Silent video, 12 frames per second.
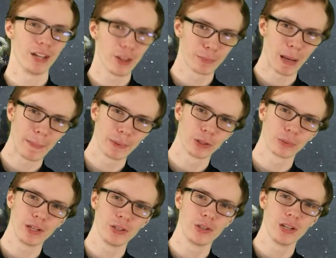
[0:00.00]
Another popular
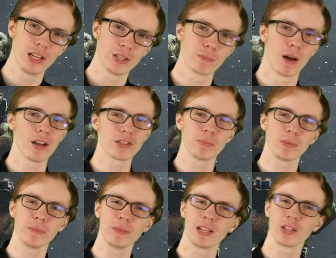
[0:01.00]
reason is
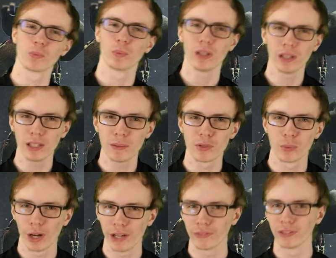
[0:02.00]
possibly because Williams
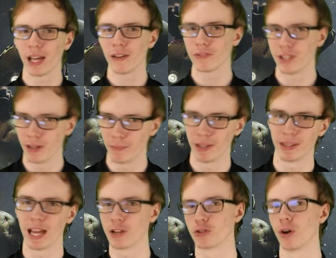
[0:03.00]
wife left him,
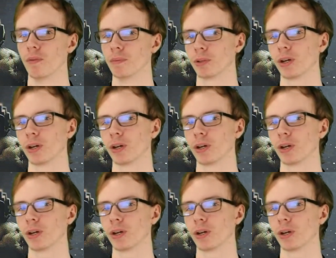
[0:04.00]
and that drove him